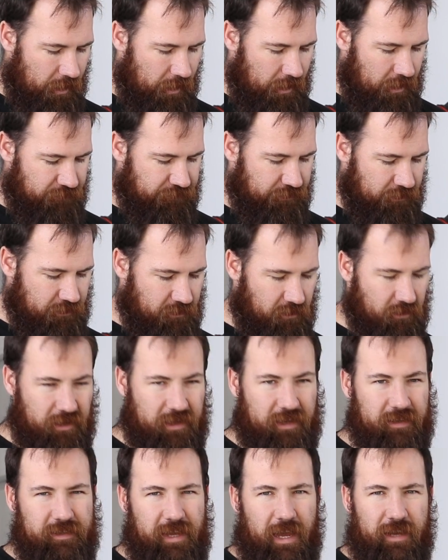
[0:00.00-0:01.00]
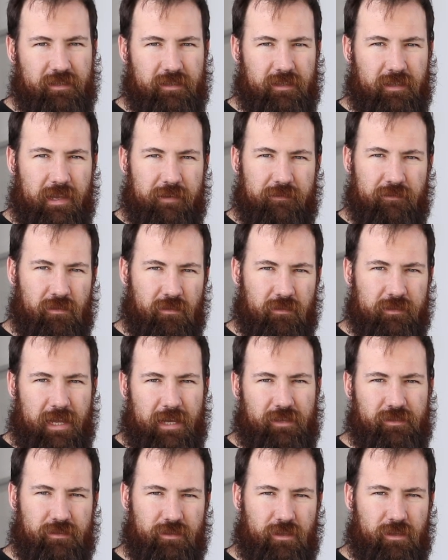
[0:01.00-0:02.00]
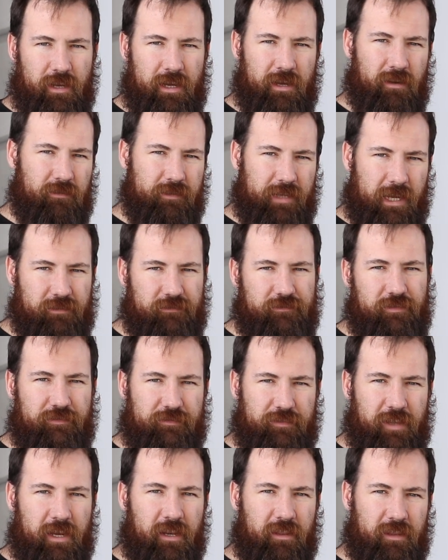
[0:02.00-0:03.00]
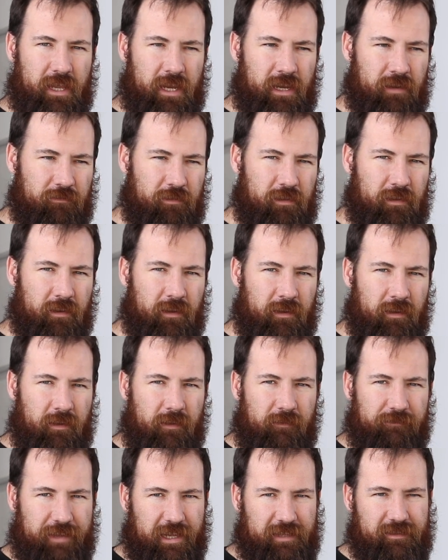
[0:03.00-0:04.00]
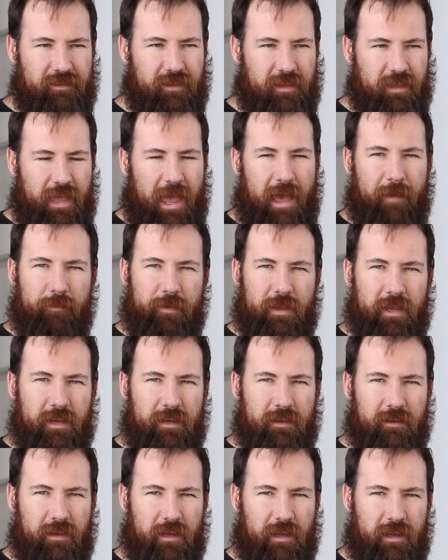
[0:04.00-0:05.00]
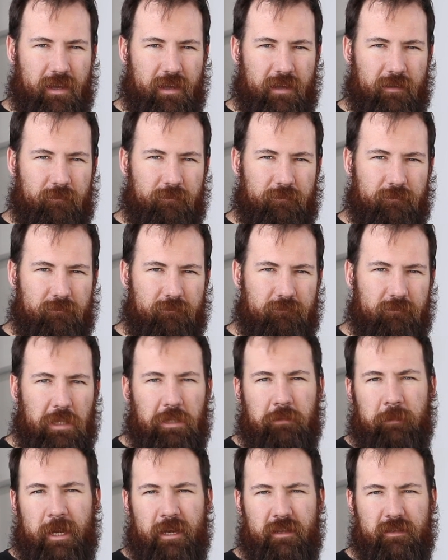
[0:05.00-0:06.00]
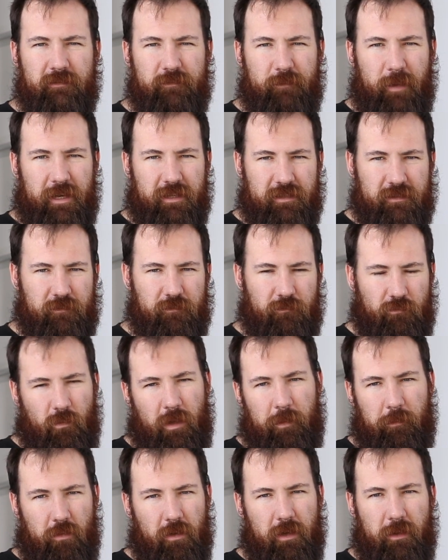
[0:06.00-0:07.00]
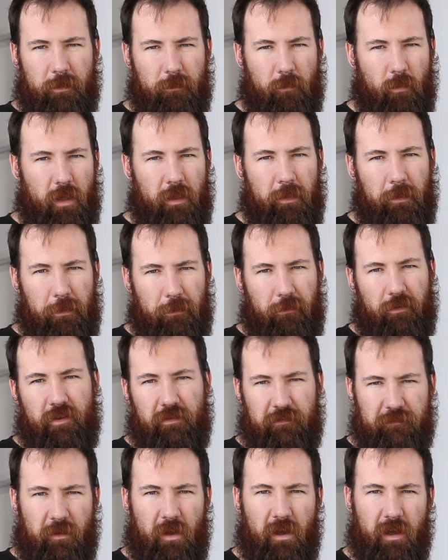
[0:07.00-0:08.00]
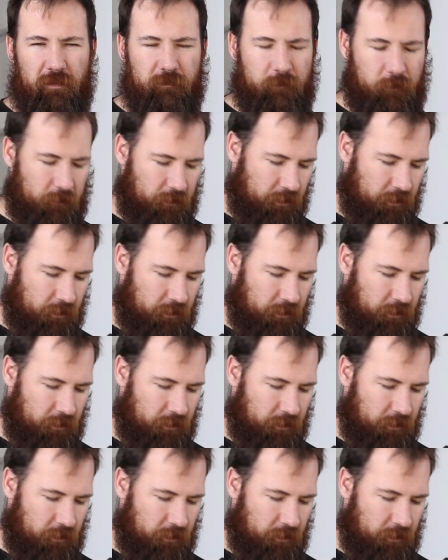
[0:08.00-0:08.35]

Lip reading: If it's got like a -11 or a -13 or -15 at the end of it, that's the gap in millimeters, but it's 1.13 or 5.